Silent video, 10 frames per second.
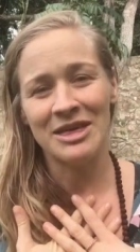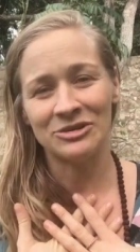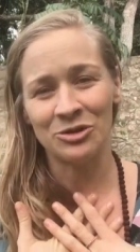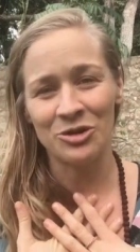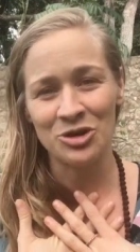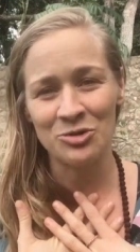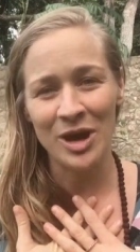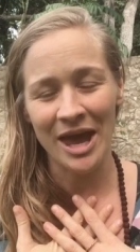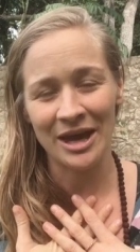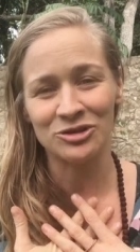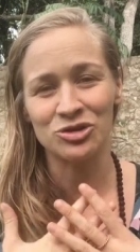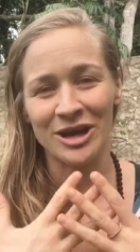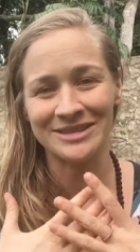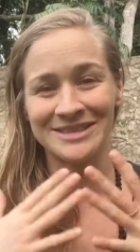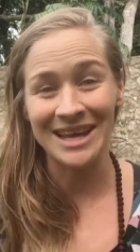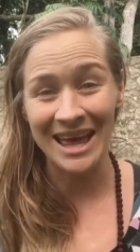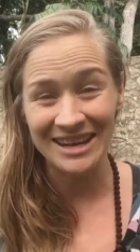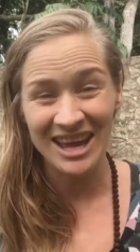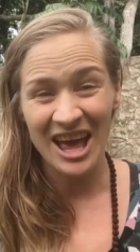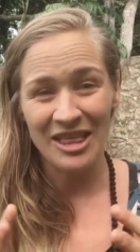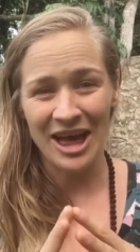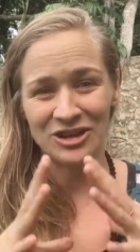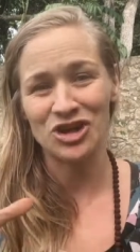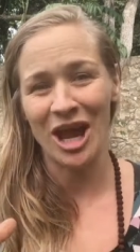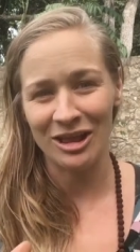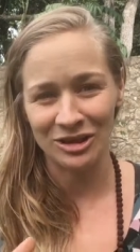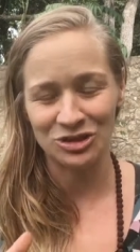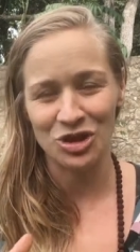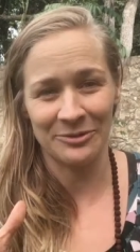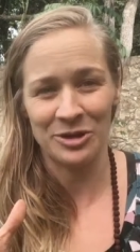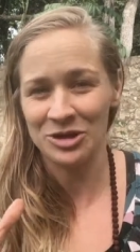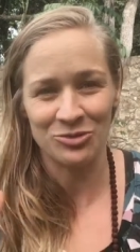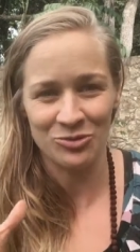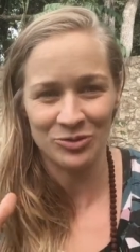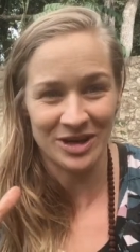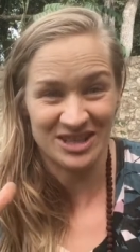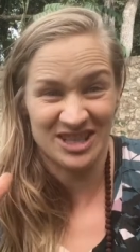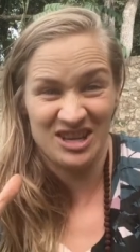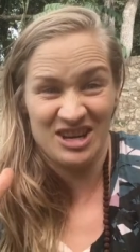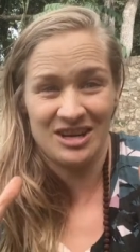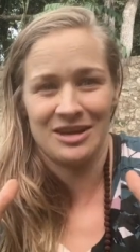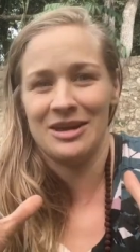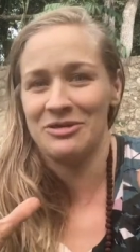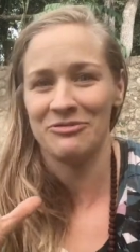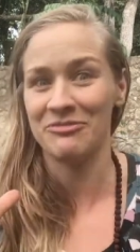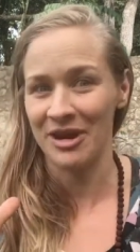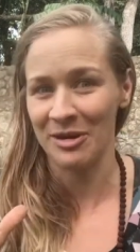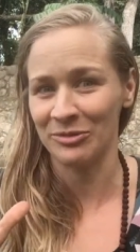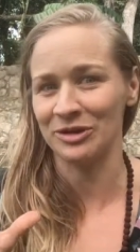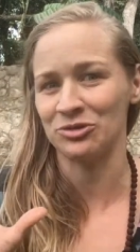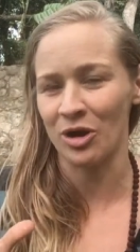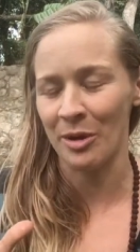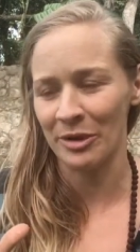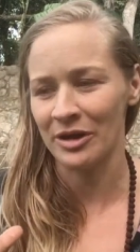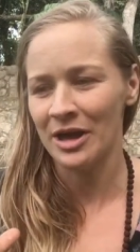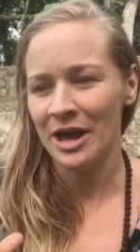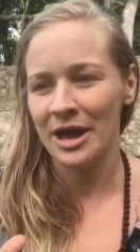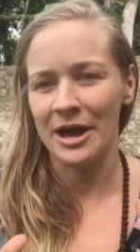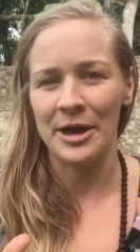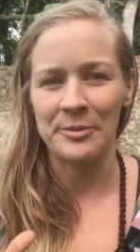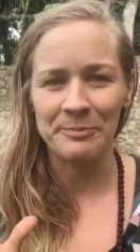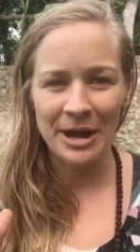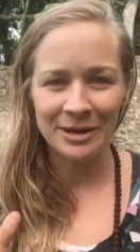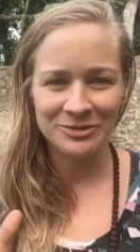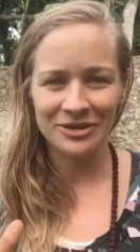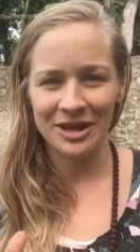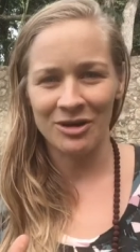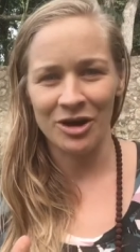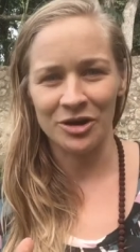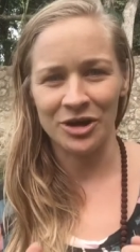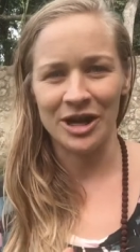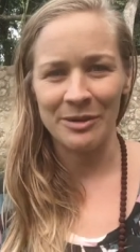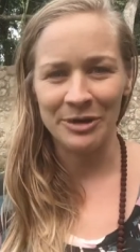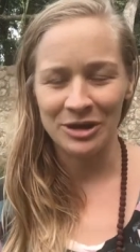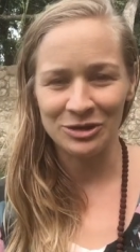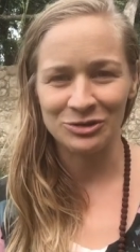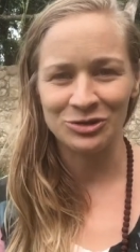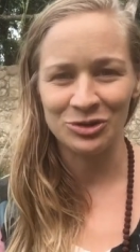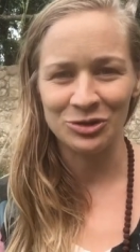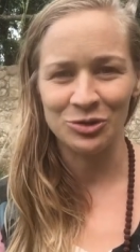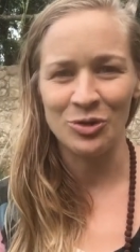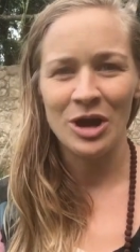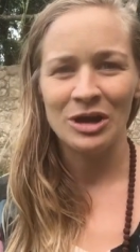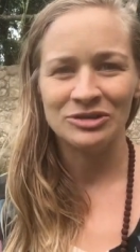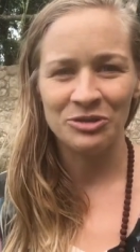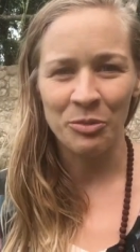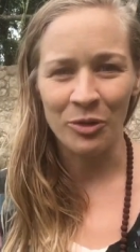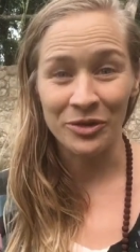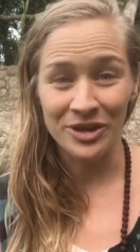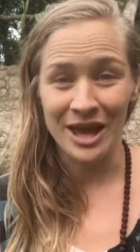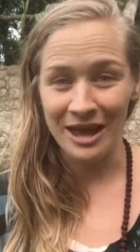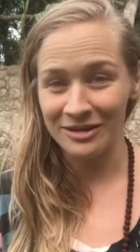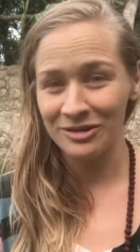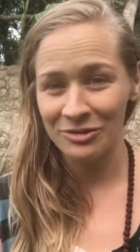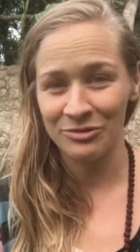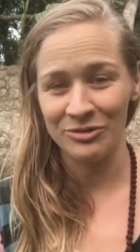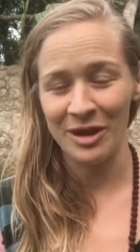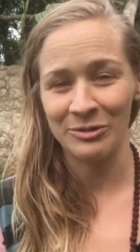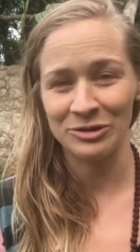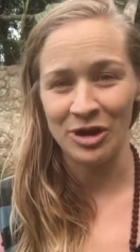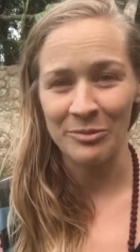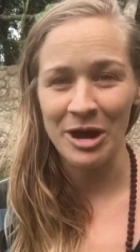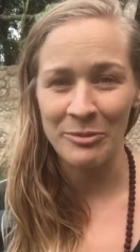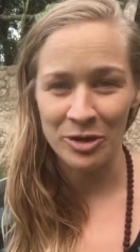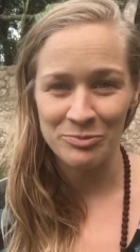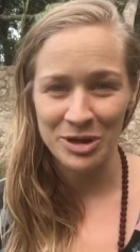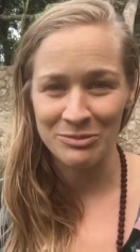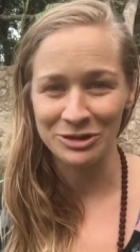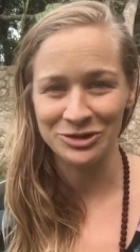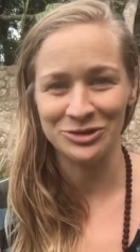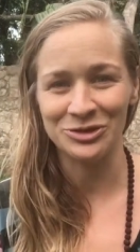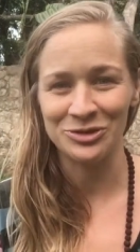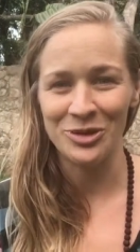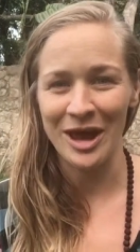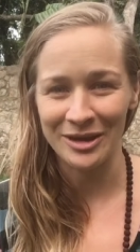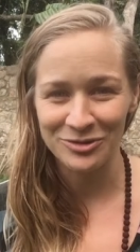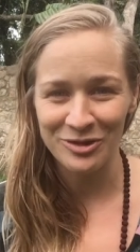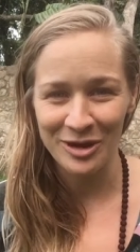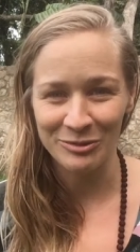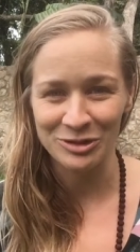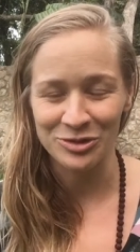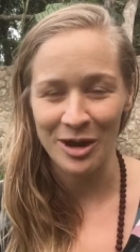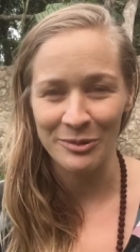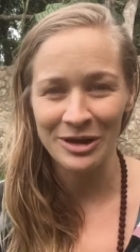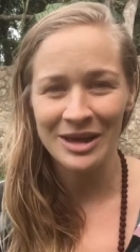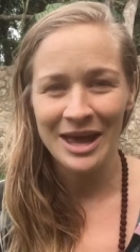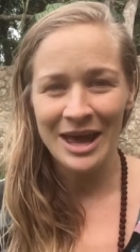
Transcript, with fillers: so that you can transcend that challenge when you get stuck in family trauma. Uh, my is Elena Harder, and I'm here to support the end of family trauma. I'm on a big mission to end family trauma